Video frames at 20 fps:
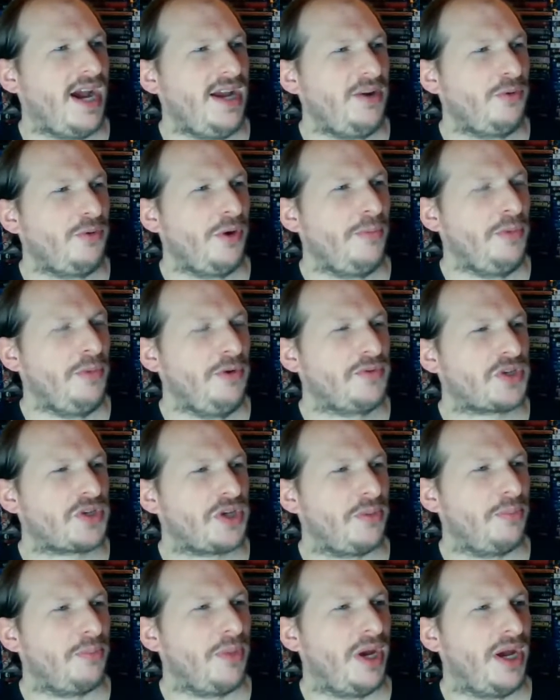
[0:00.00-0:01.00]
of removes
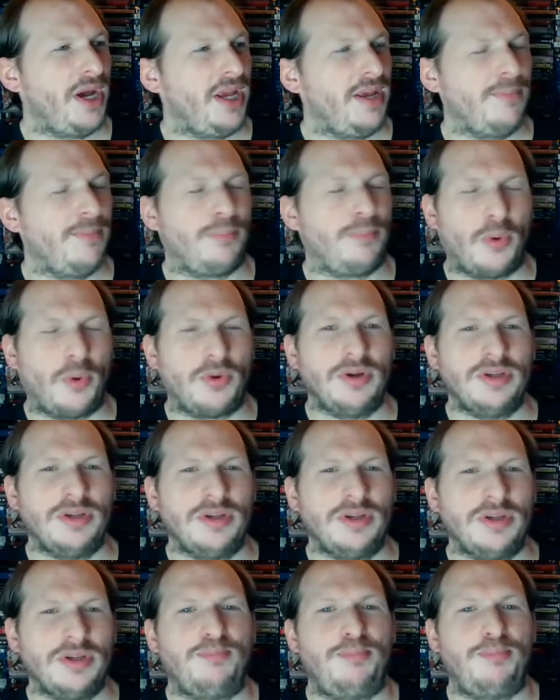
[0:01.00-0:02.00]
some
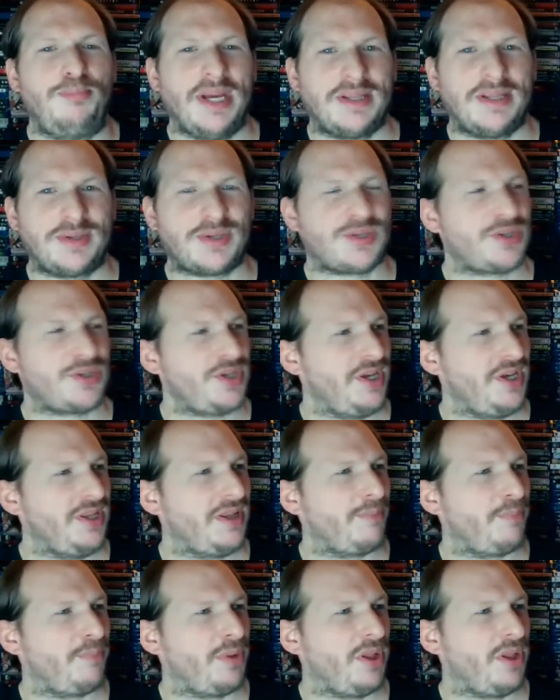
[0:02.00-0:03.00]
important bits in the
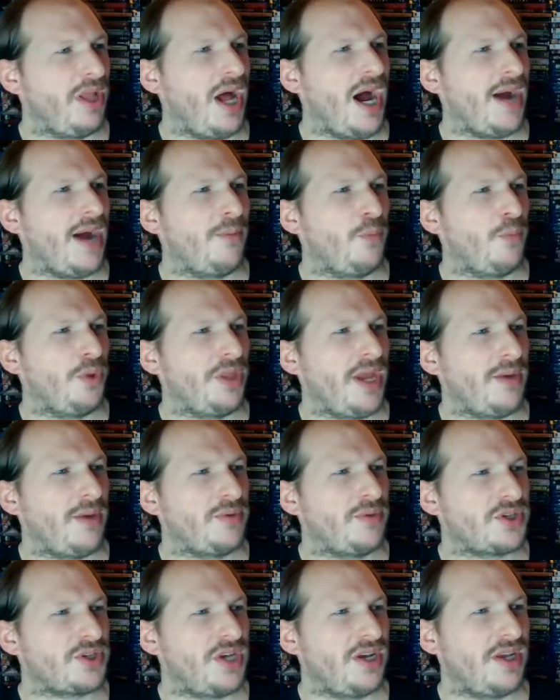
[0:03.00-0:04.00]
plot when that was
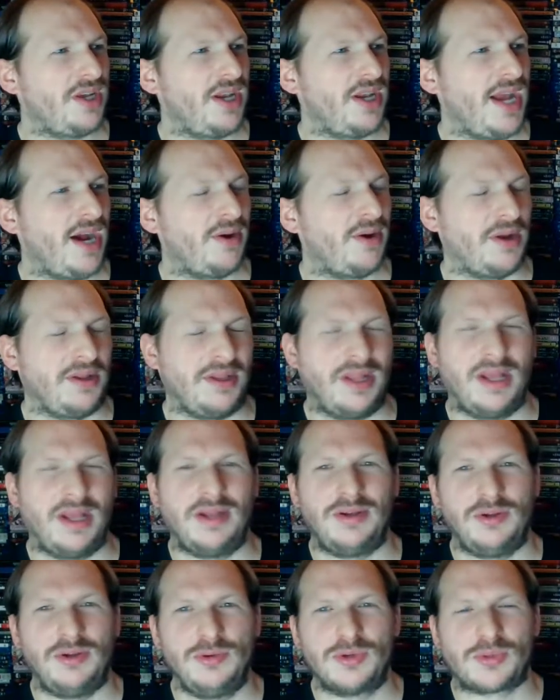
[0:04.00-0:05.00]
taken out
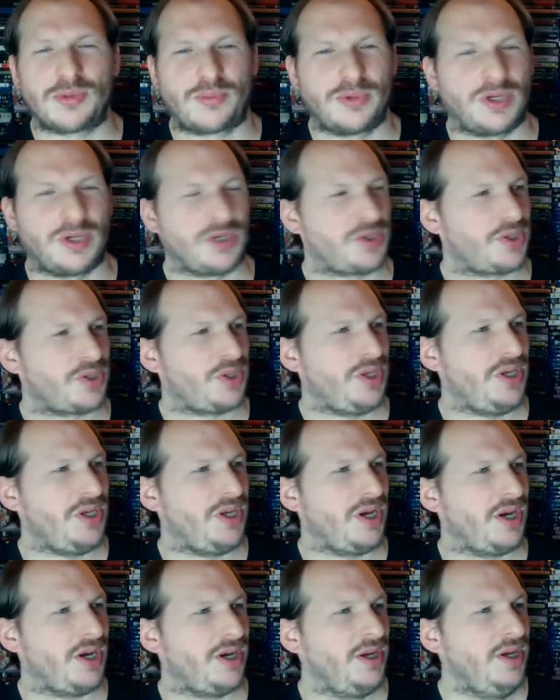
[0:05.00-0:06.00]
and used for just
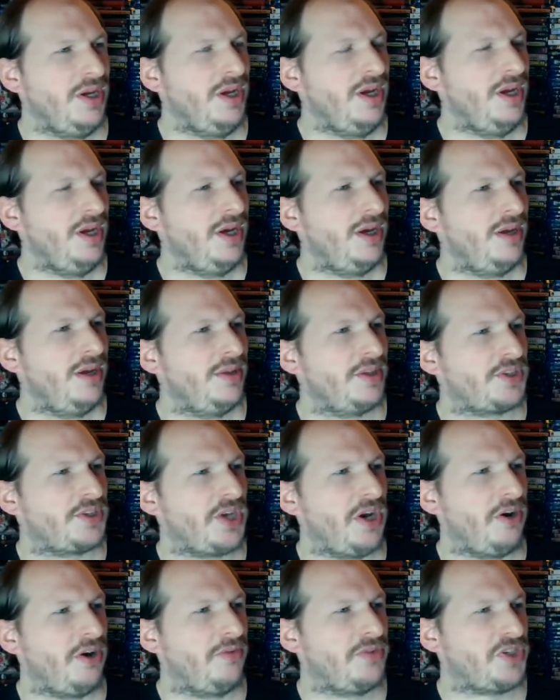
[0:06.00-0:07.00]
the
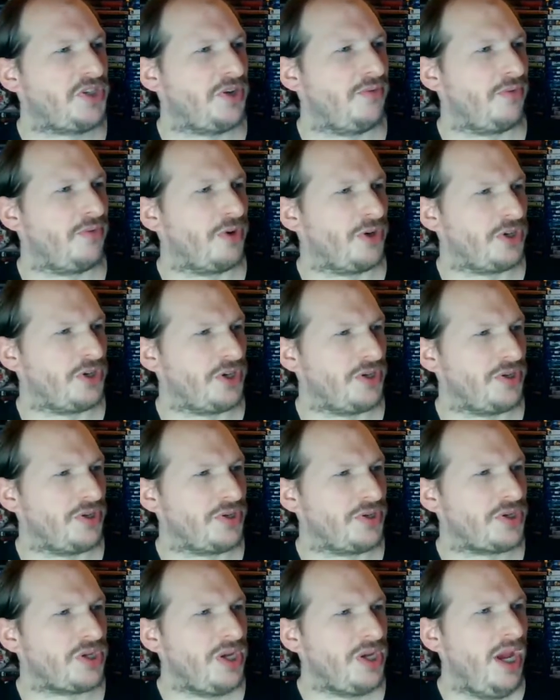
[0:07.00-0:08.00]
television
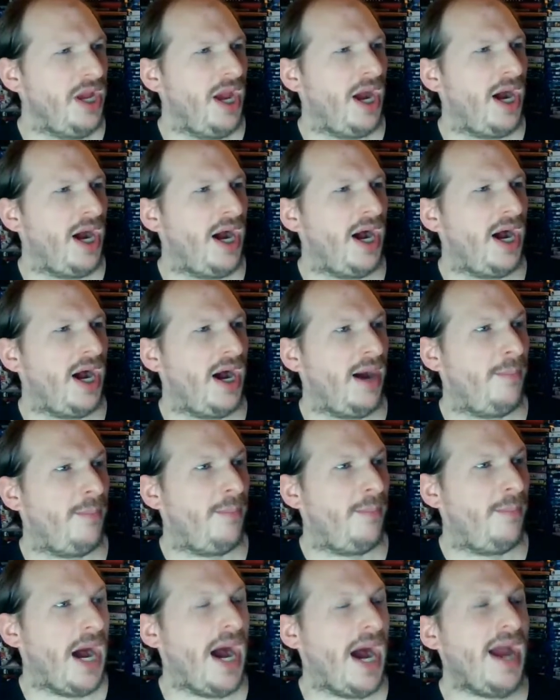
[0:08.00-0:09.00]
versions. I
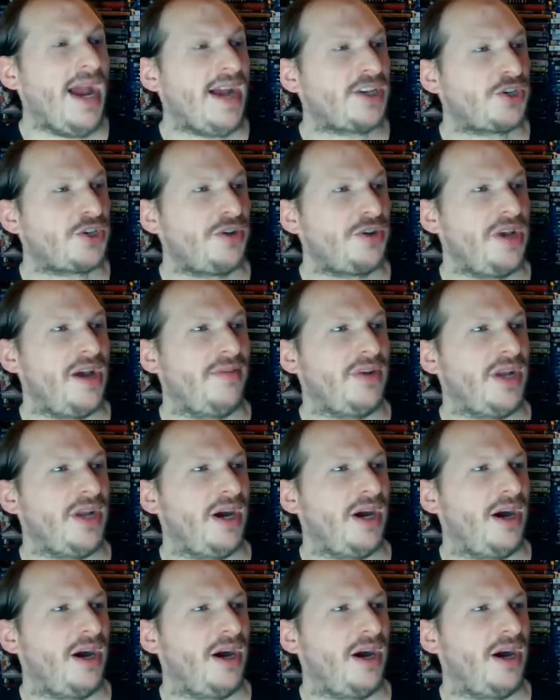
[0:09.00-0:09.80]
actually have an